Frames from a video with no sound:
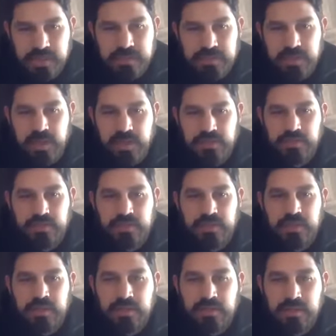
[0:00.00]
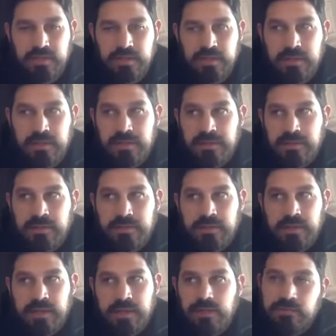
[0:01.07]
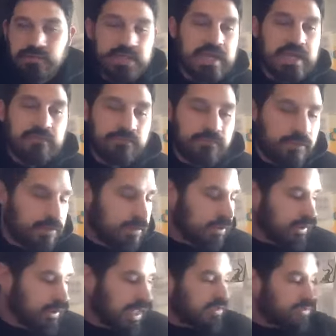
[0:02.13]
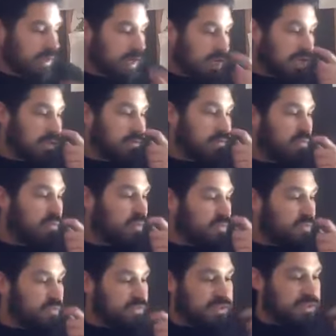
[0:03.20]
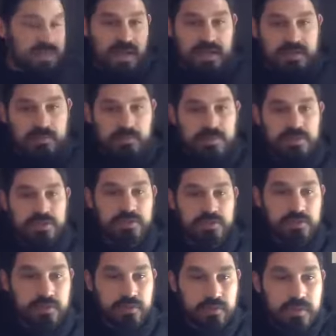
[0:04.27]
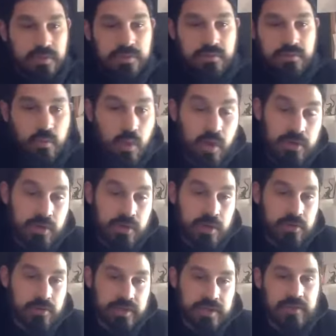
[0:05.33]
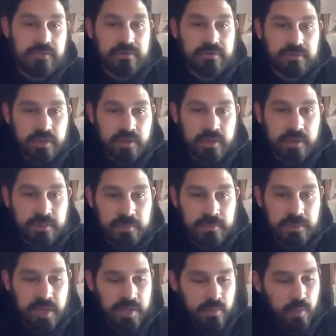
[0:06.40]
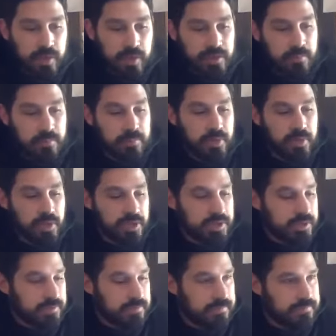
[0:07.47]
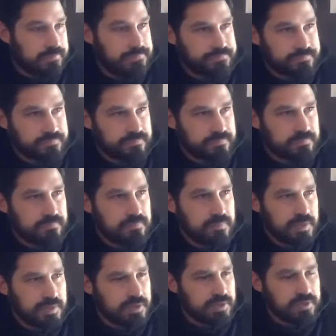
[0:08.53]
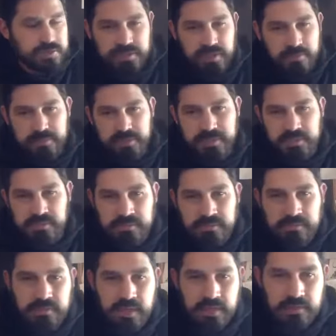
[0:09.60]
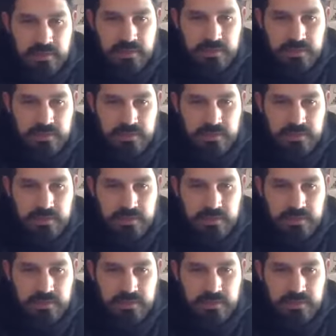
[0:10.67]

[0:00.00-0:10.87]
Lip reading: Like I should actually, I don't know, take it further. And that's when I decided we should do watercolor. Even if they're going to be black and white in the book, there's something, I don't know,